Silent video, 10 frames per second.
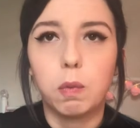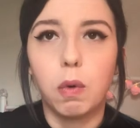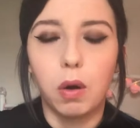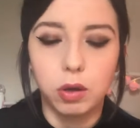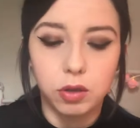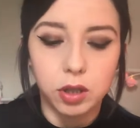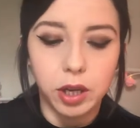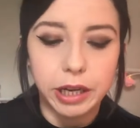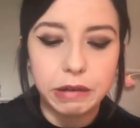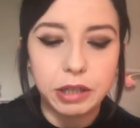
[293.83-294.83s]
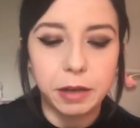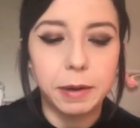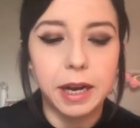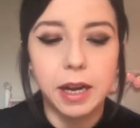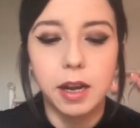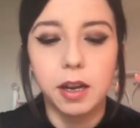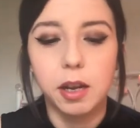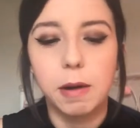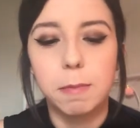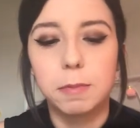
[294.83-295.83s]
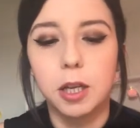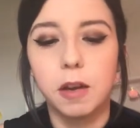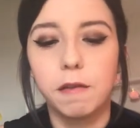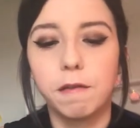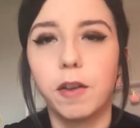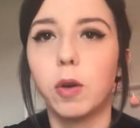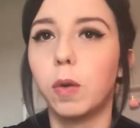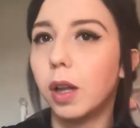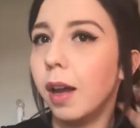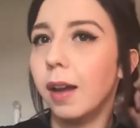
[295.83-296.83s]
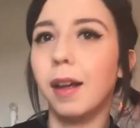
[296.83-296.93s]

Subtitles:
what are you doing? You absolute fool.